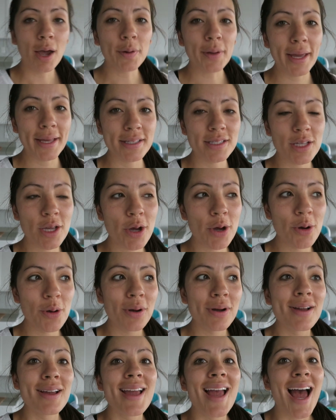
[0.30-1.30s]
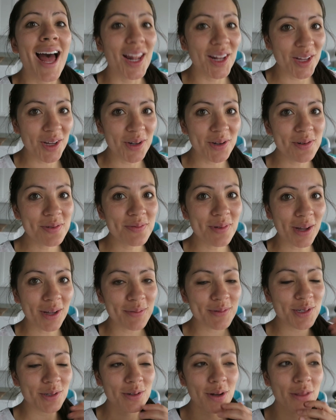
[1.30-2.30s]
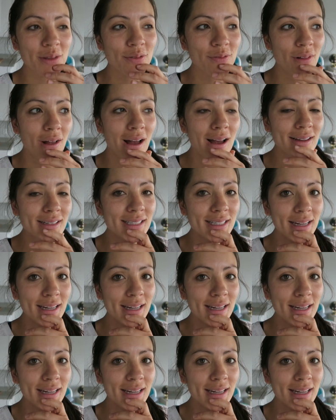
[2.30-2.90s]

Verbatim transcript: Okay, so hello, welcome to another vlog.